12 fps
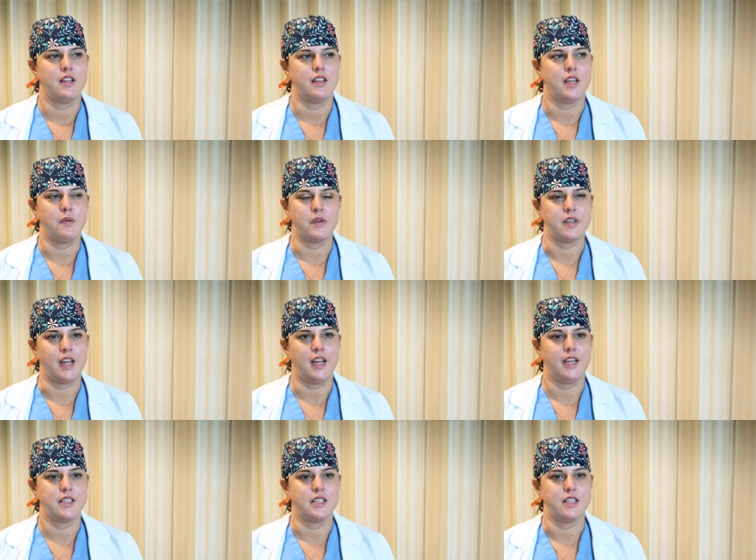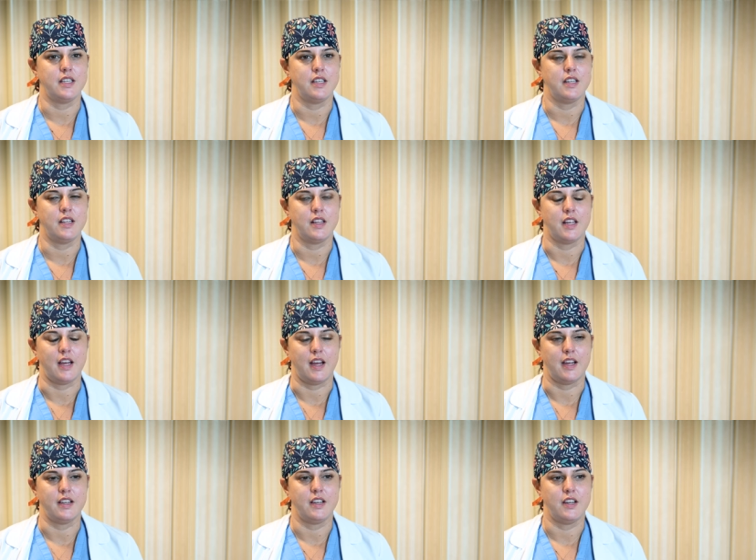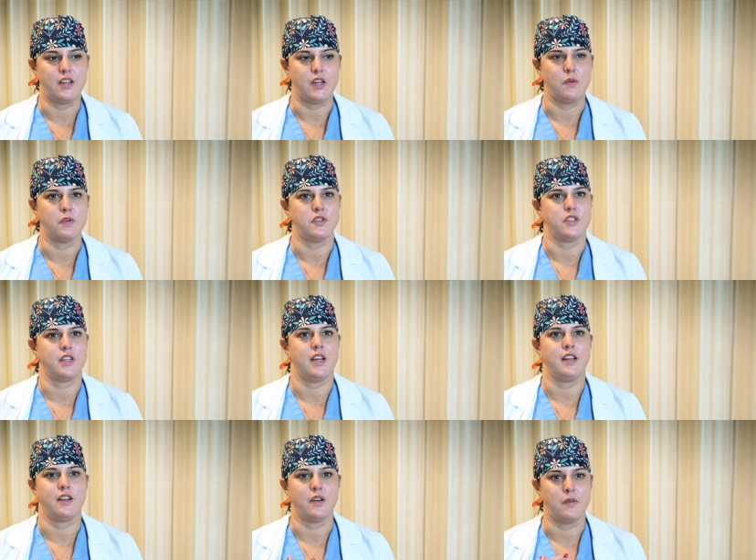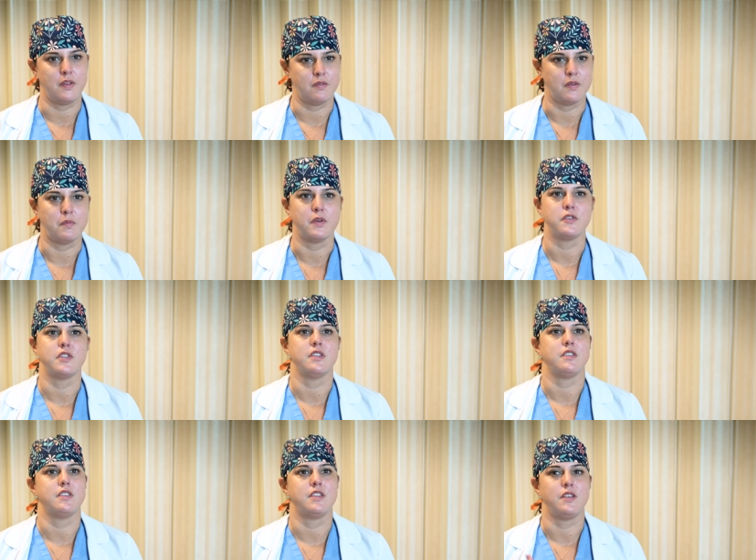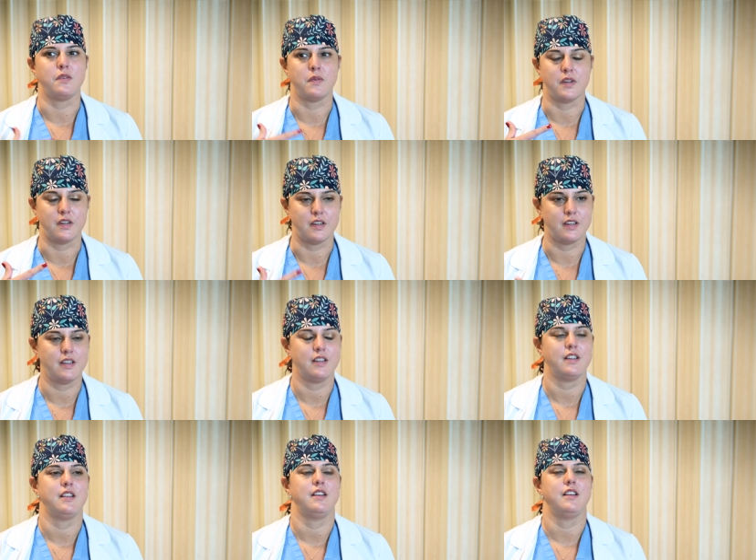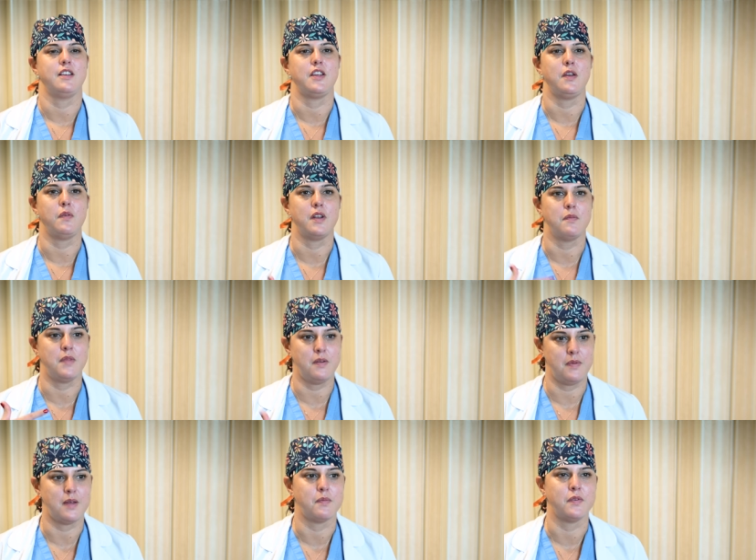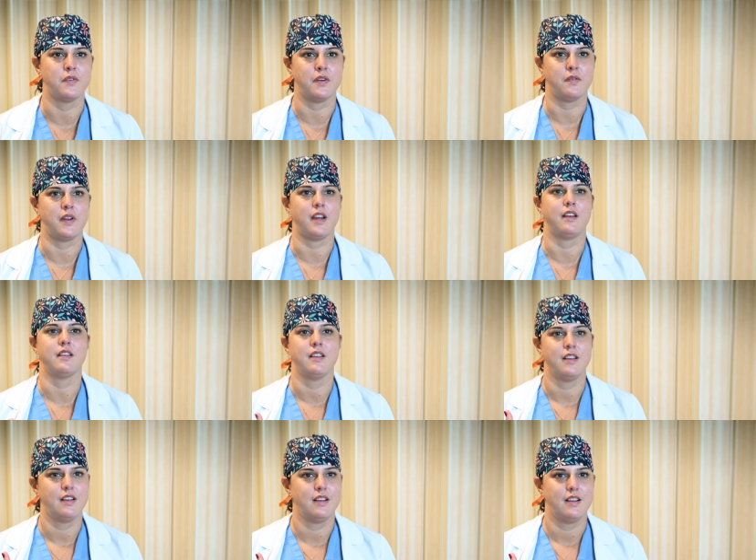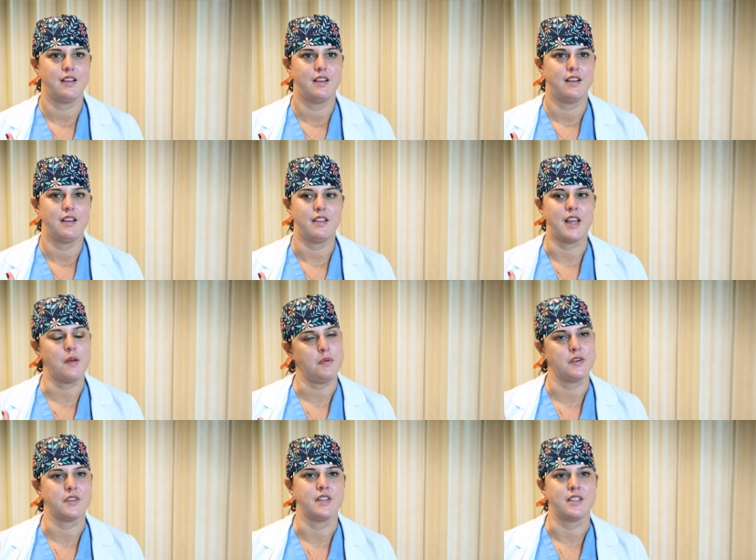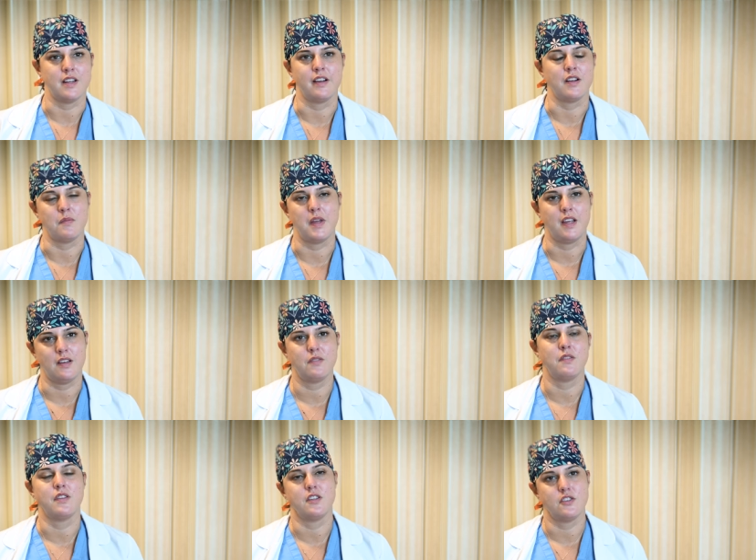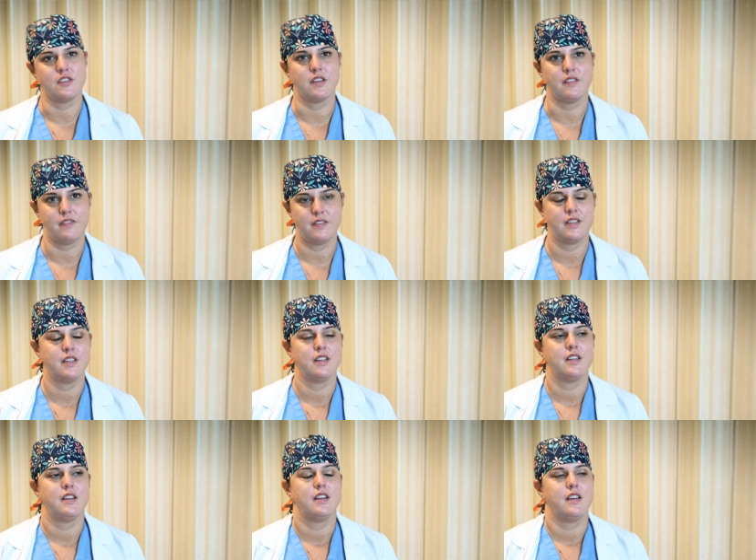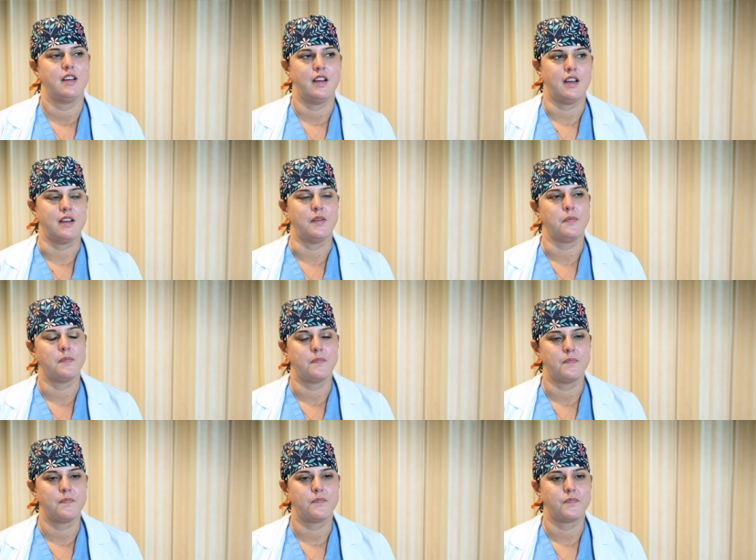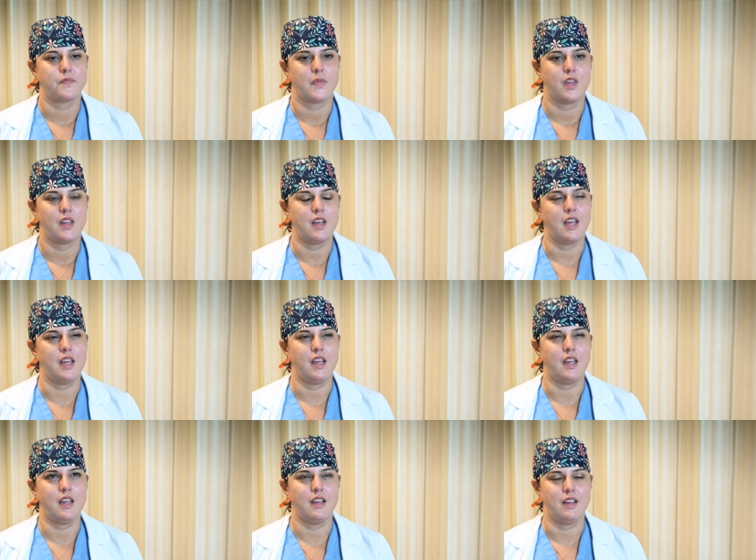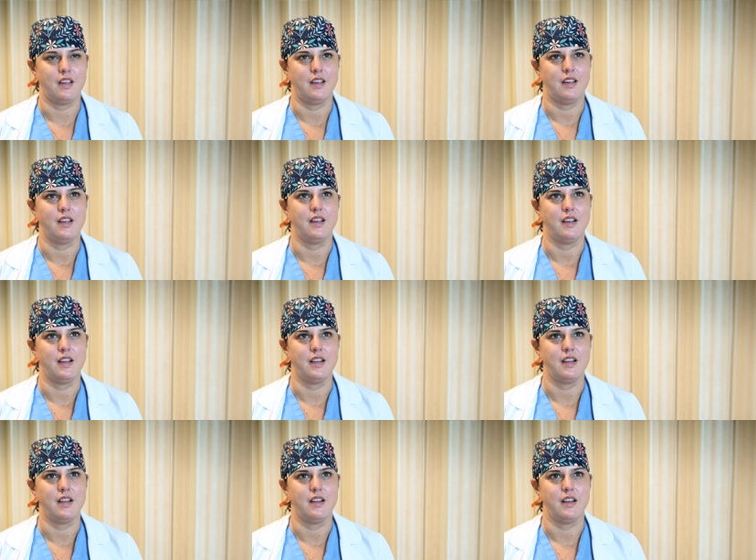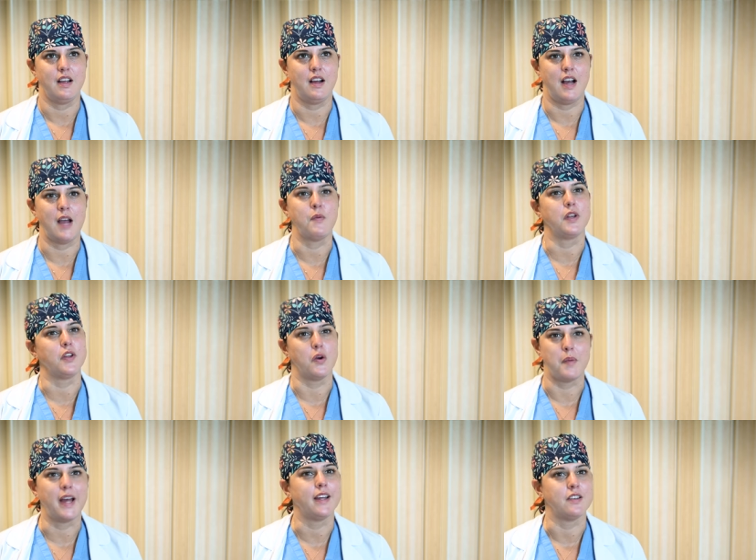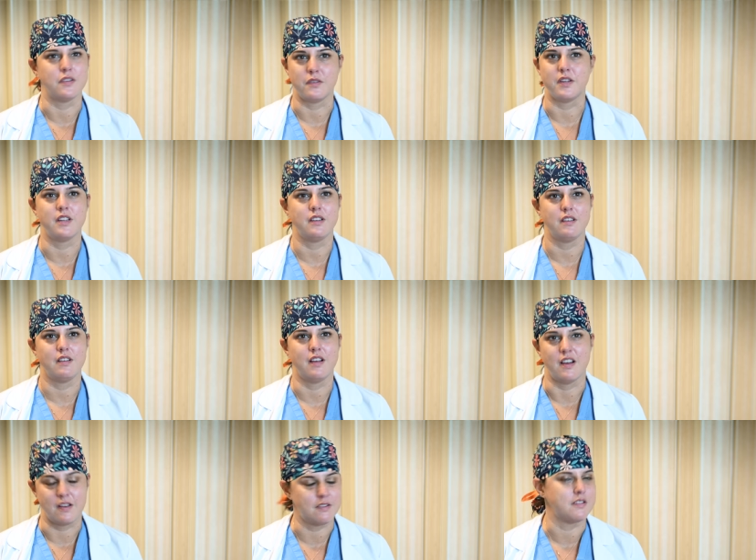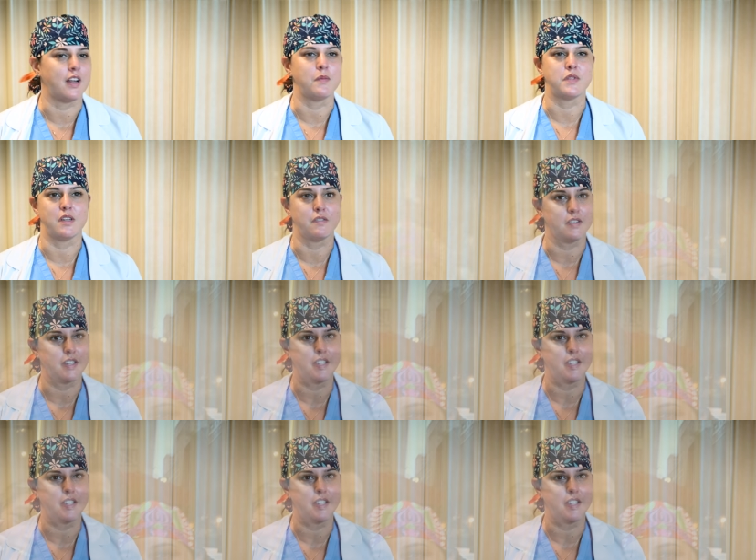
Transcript: There were days that you were just kind of going through the motions. You were, you would admit people knowing that person's not going to make it through this shift. Um, it, I would go back and do it a hundred times over